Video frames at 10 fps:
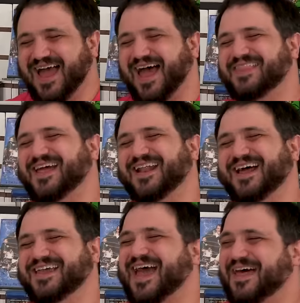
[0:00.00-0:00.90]
And
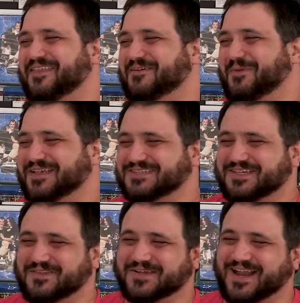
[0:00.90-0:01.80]
then yeah, they're
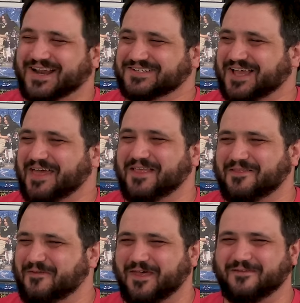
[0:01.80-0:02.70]
basically looking at each. I
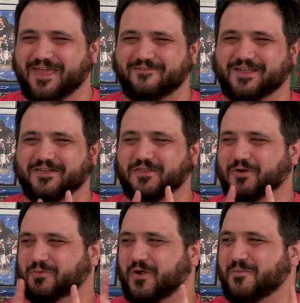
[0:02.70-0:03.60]
know how they have like a
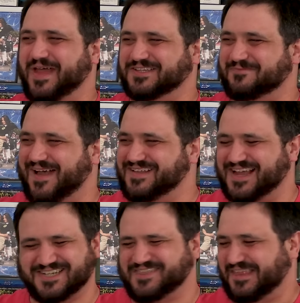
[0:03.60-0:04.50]
little romance
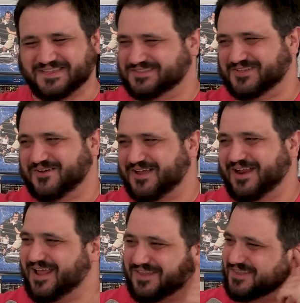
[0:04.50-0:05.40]
montage. I think this is all
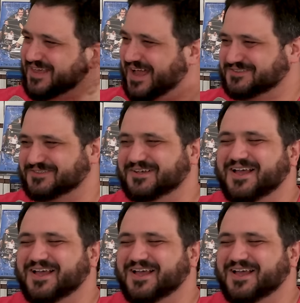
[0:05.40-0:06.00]
cut out of the theatrical.